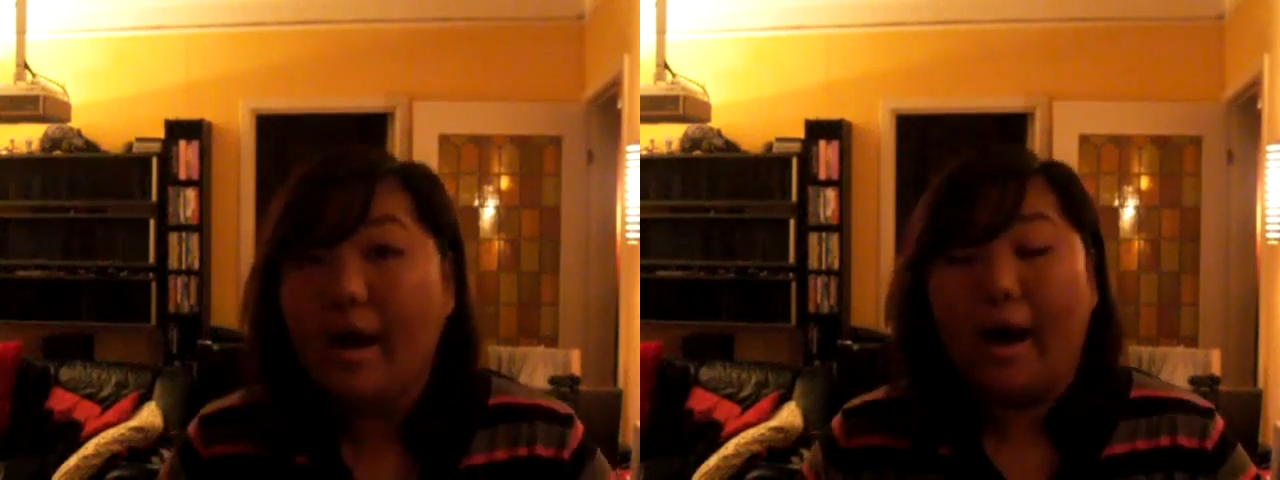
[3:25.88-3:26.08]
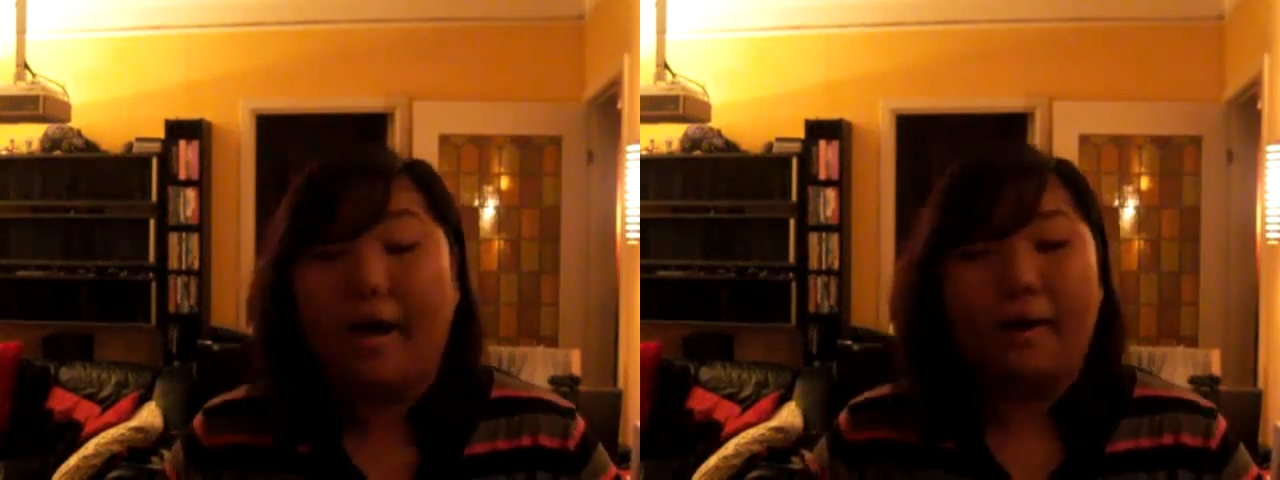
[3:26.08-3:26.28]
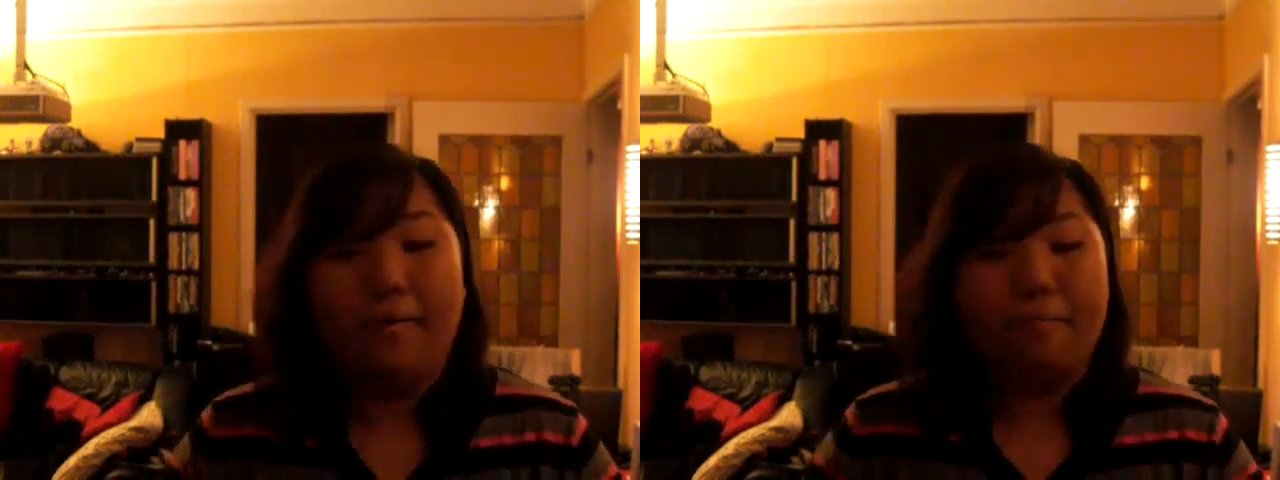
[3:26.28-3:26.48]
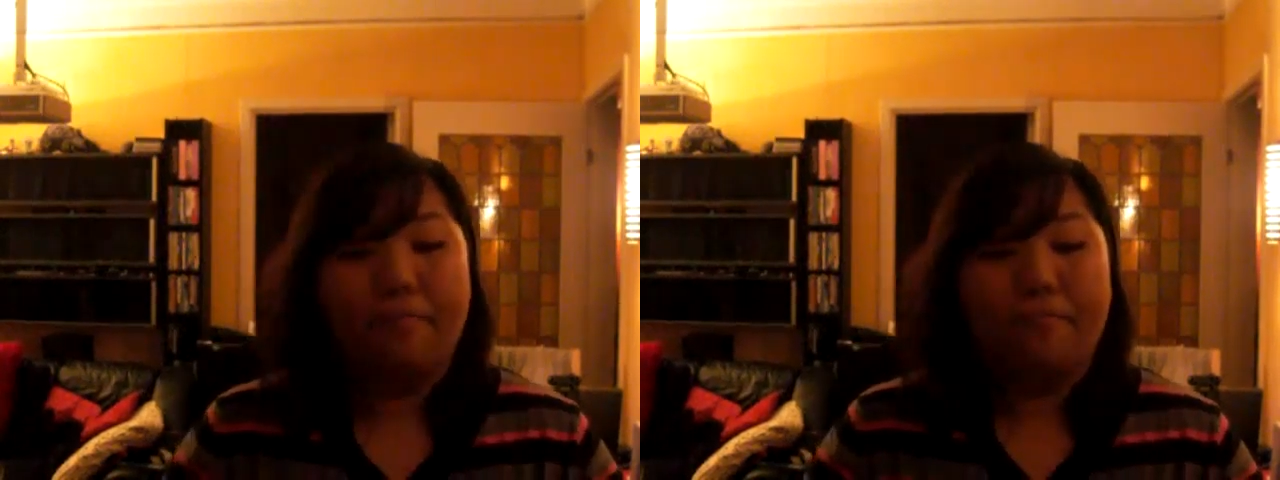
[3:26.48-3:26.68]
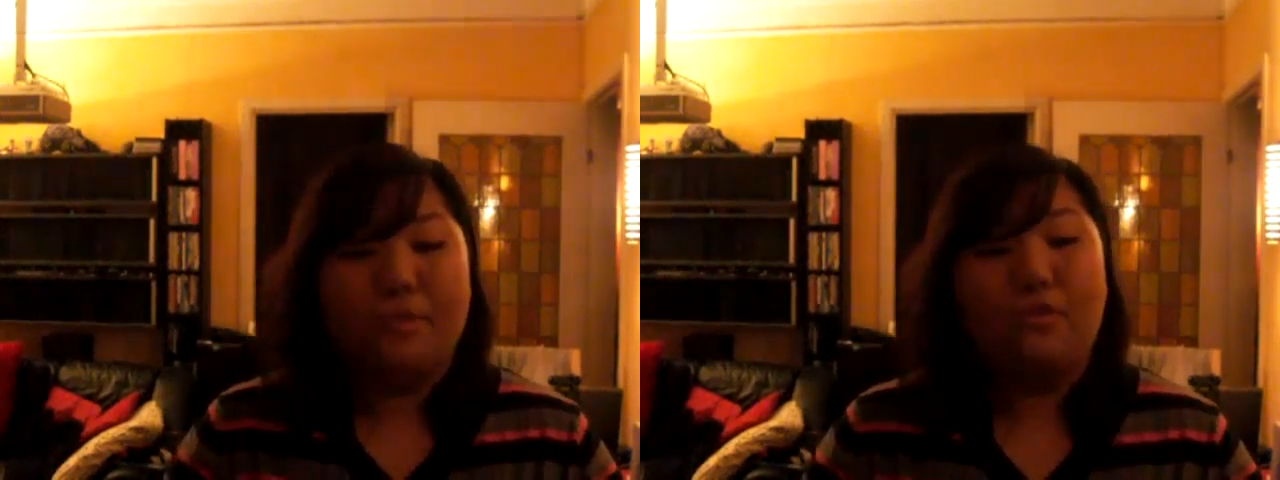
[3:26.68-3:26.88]

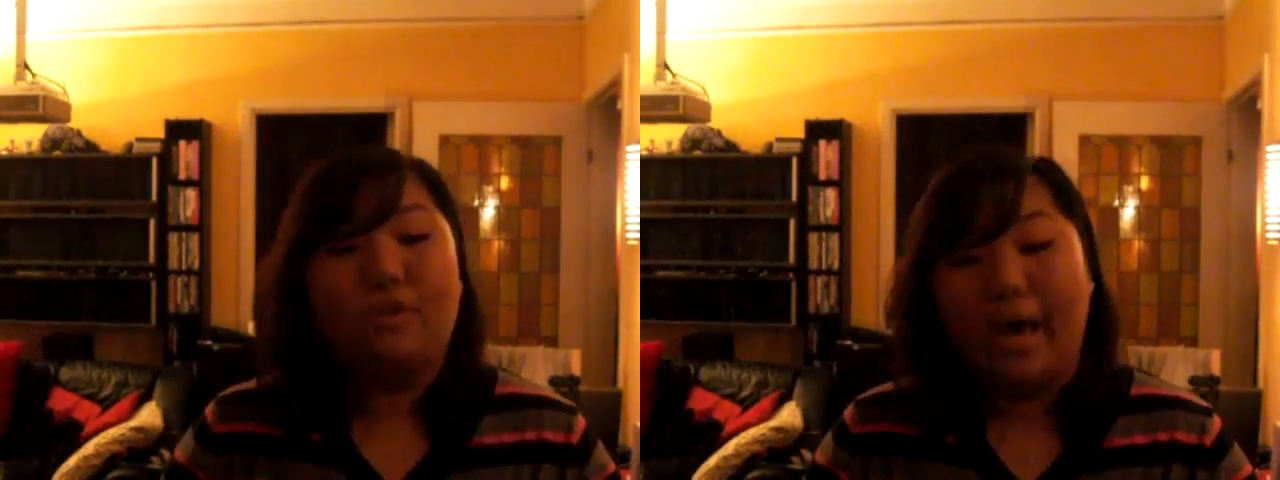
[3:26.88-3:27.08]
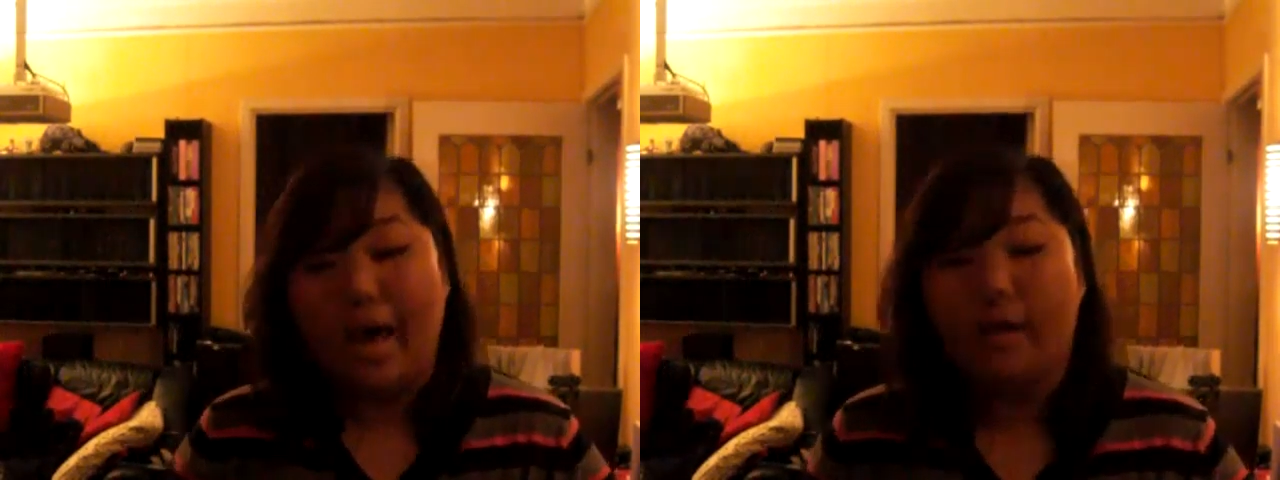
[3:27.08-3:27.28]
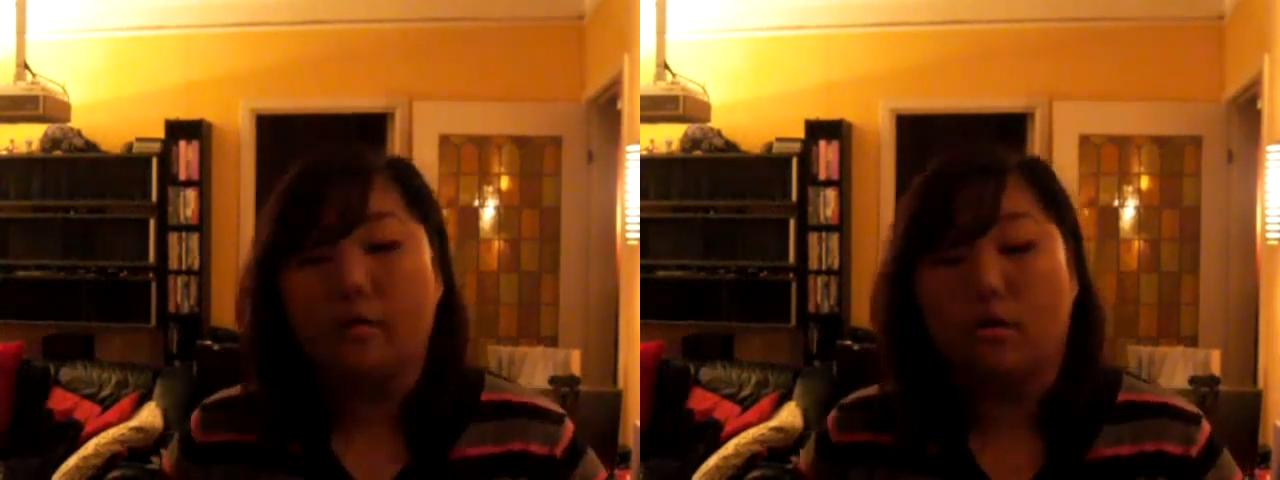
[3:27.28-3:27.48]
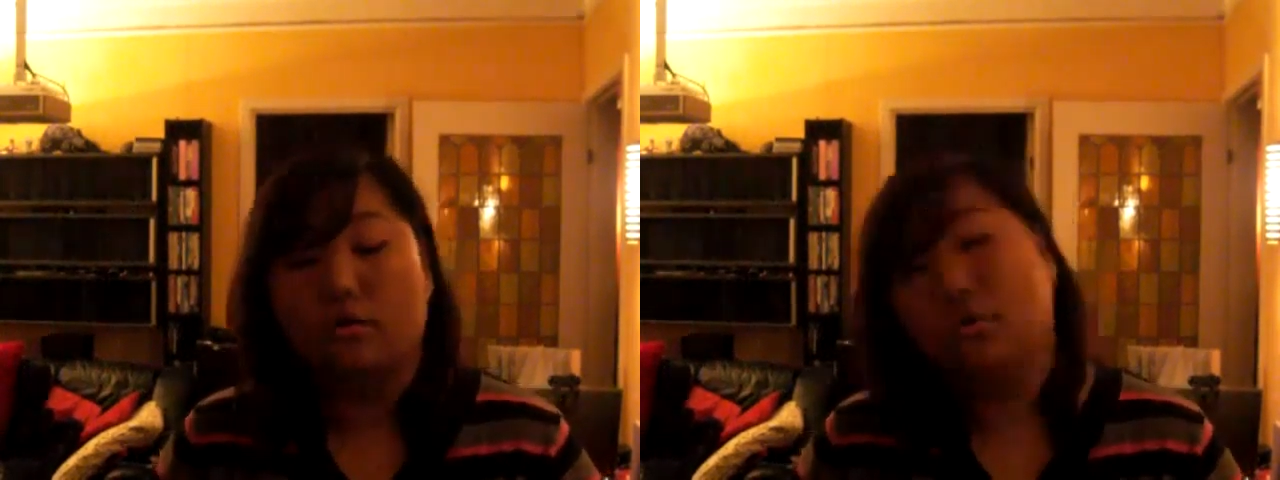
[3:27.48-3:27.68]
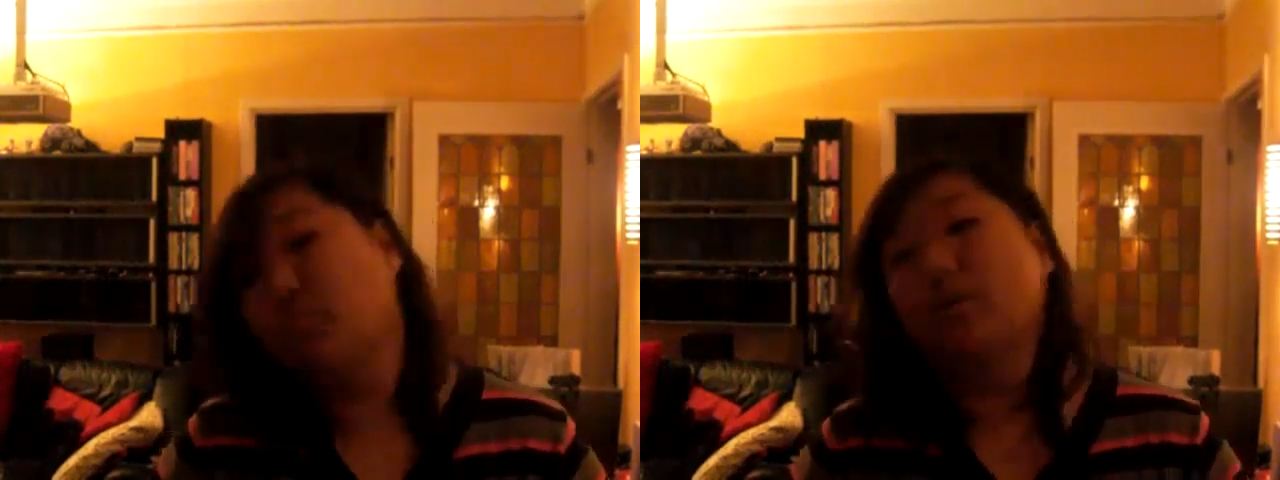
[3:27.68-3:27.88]
Um, you can
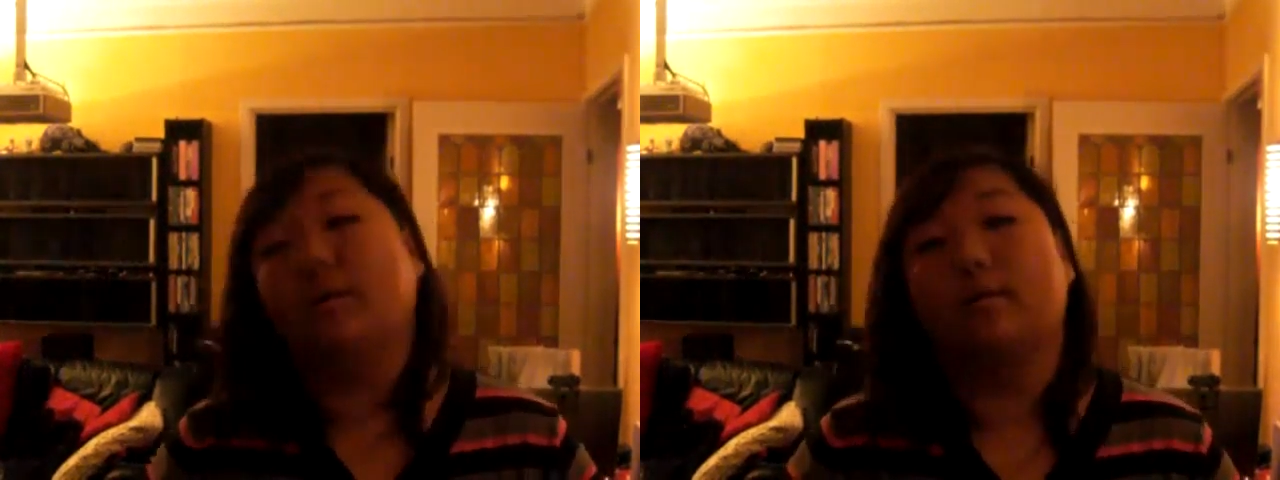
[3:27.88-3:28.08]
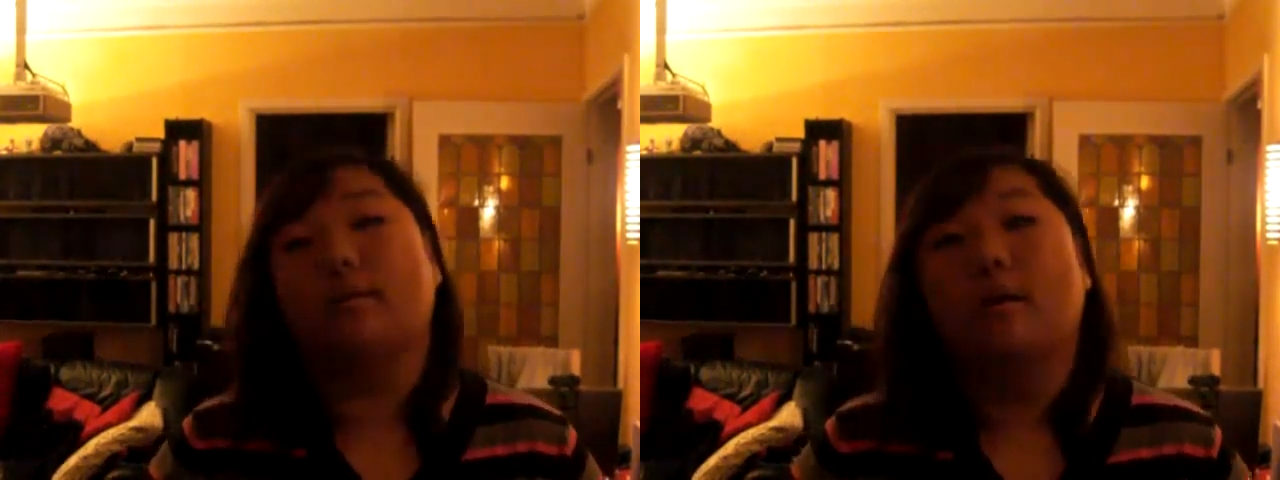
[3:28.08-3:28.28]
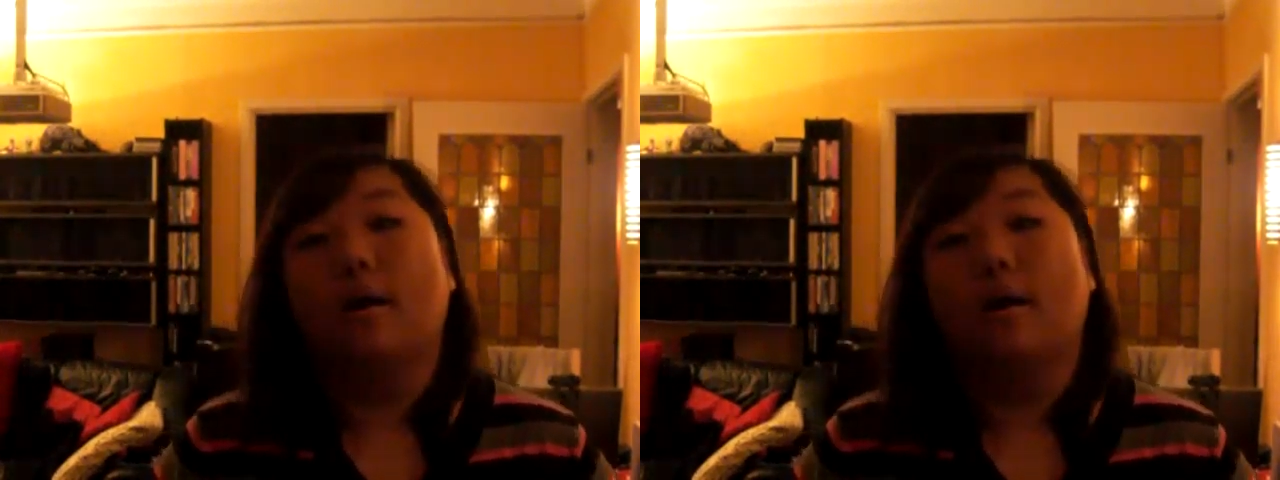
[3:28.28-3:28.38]
also win